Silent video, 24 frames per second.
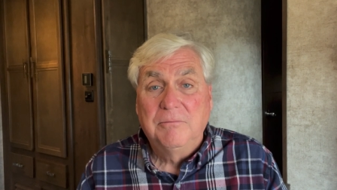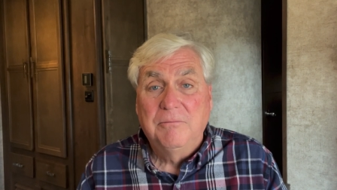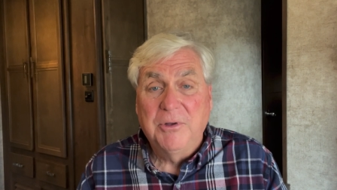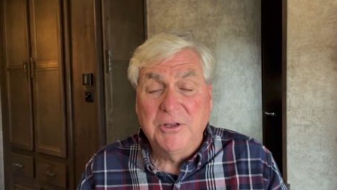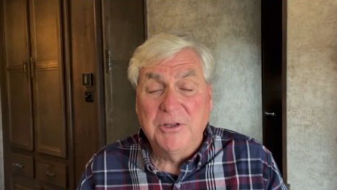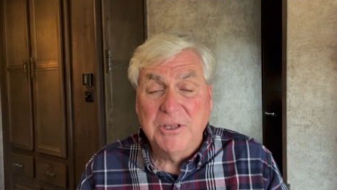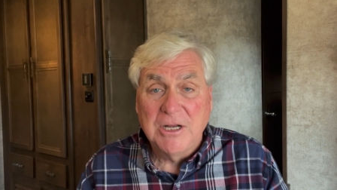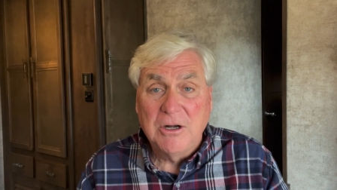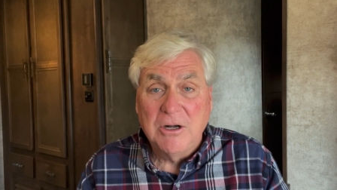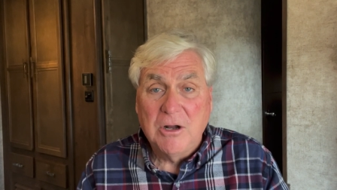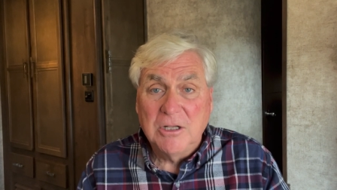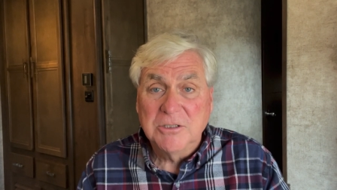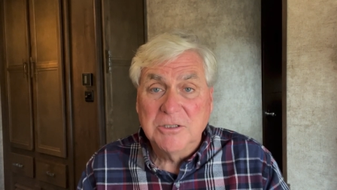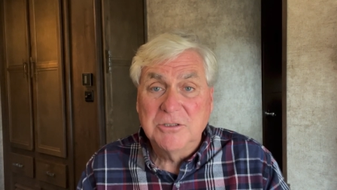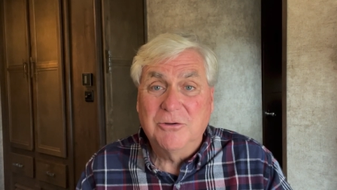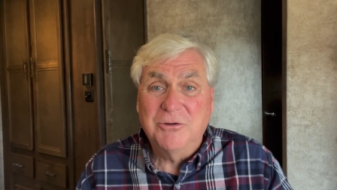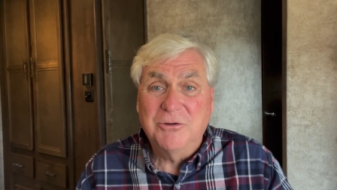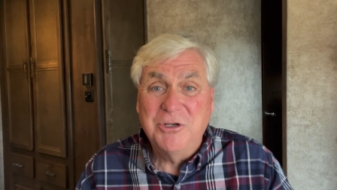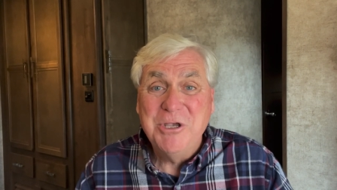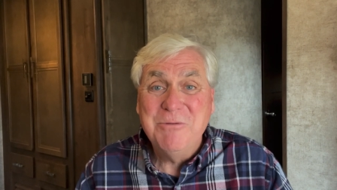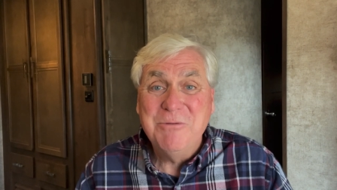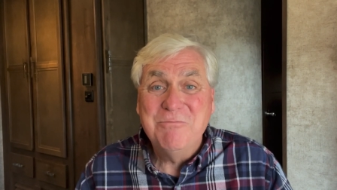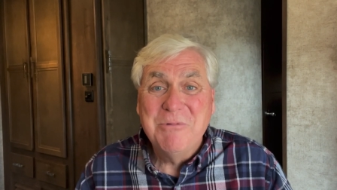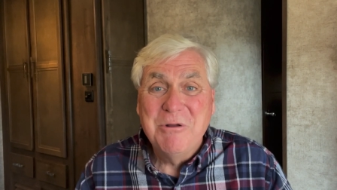but then also
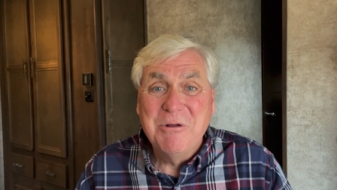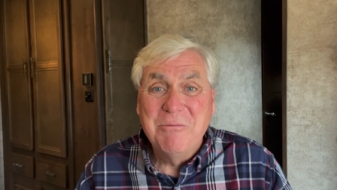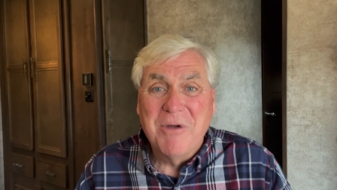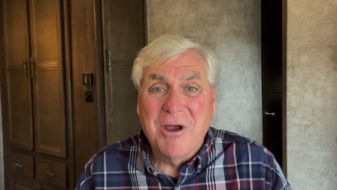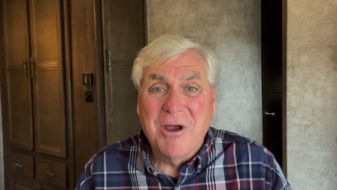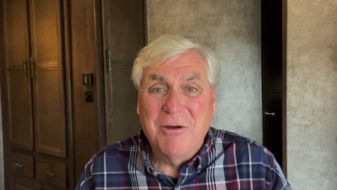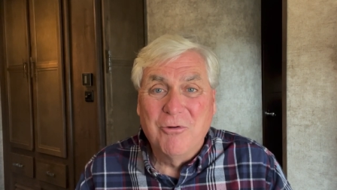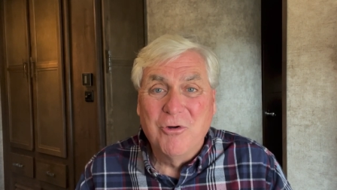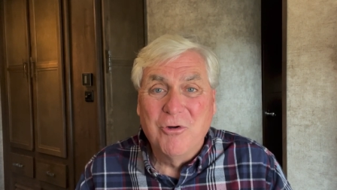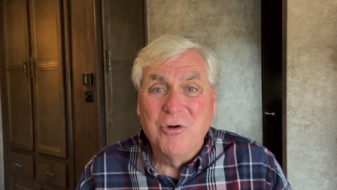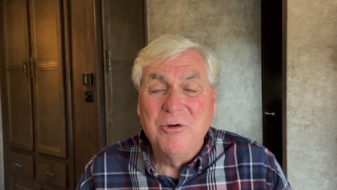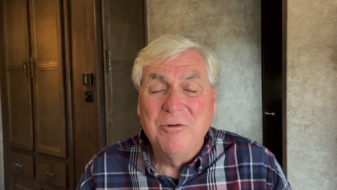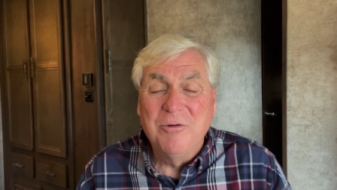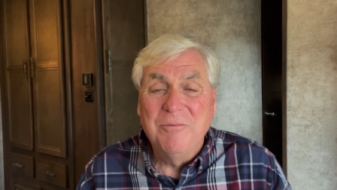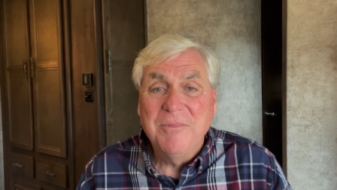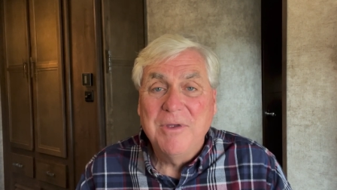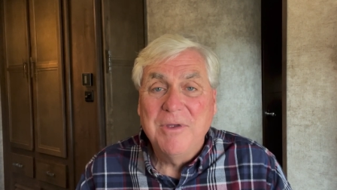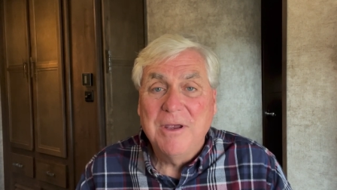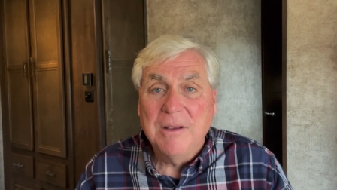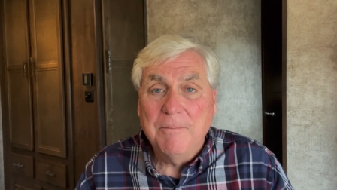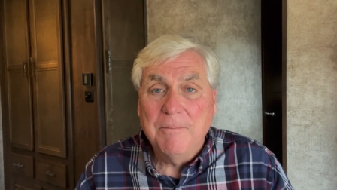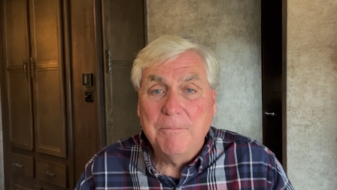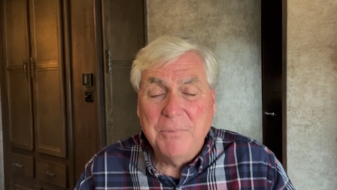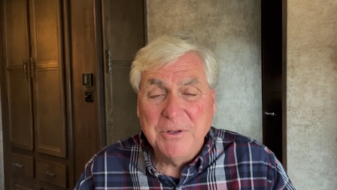keep them in my room,
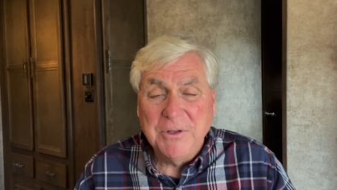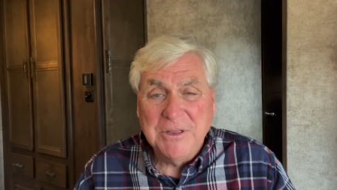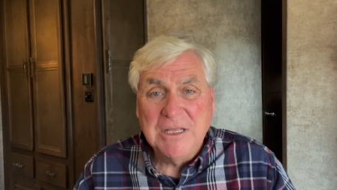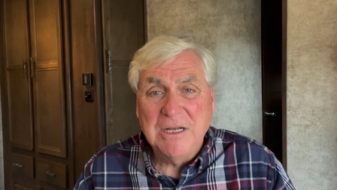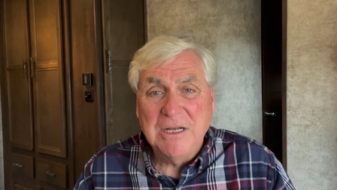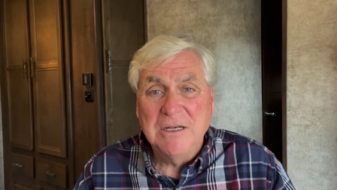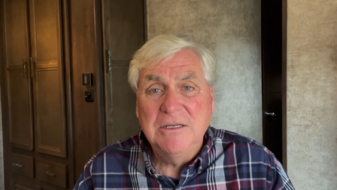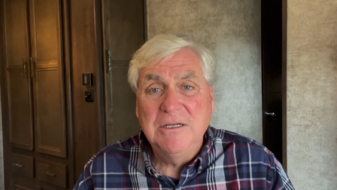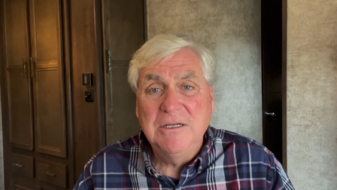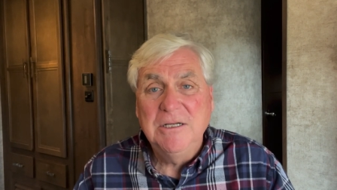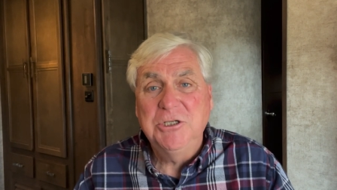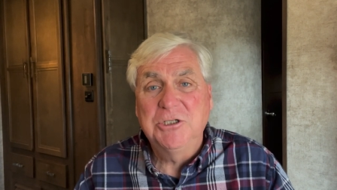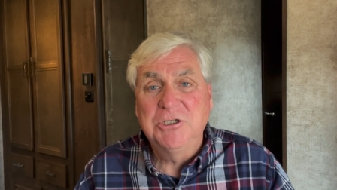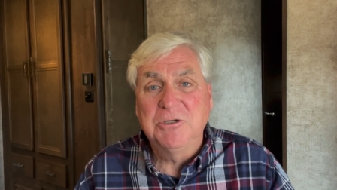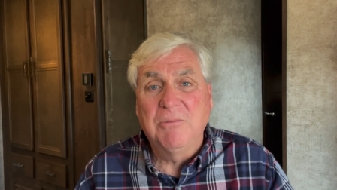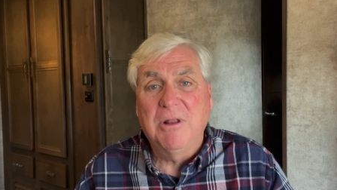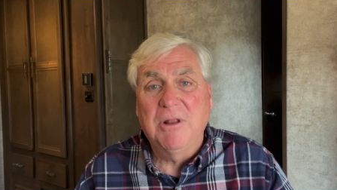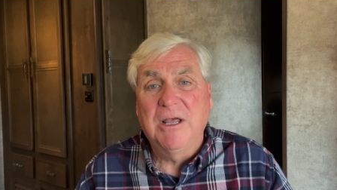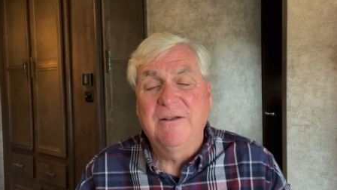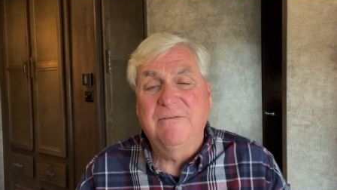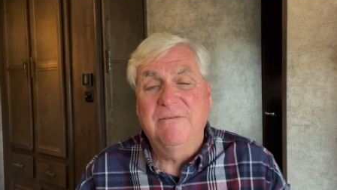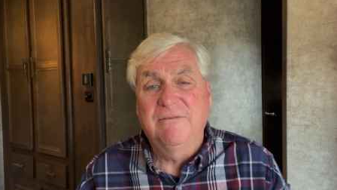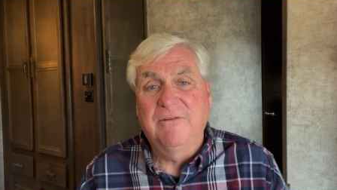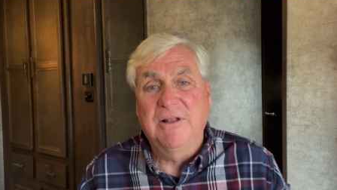but then teach them
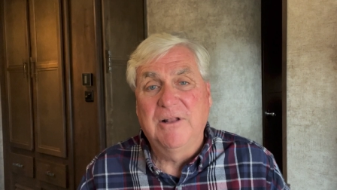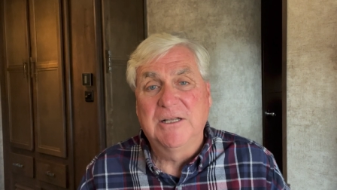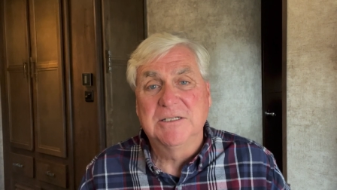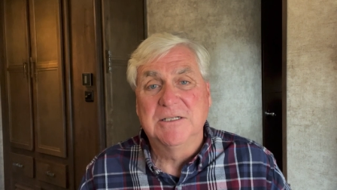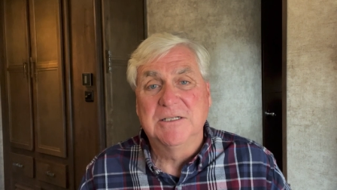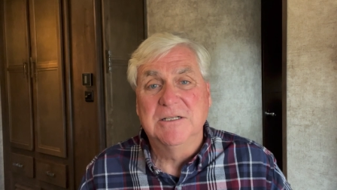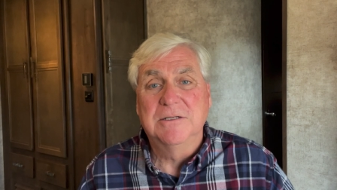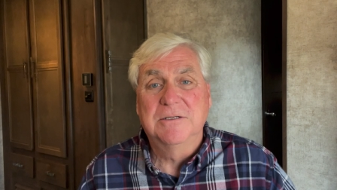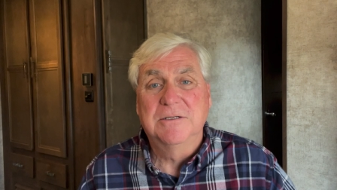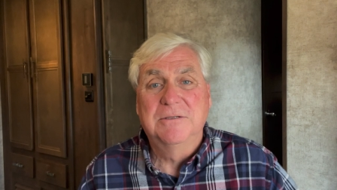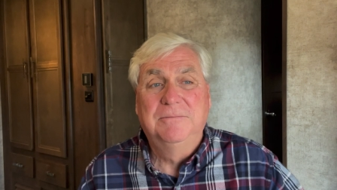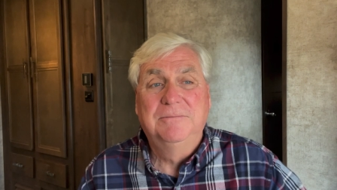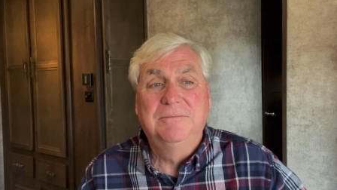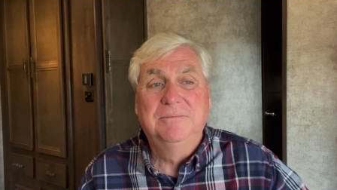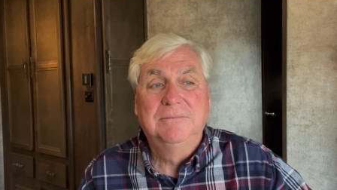life lessons.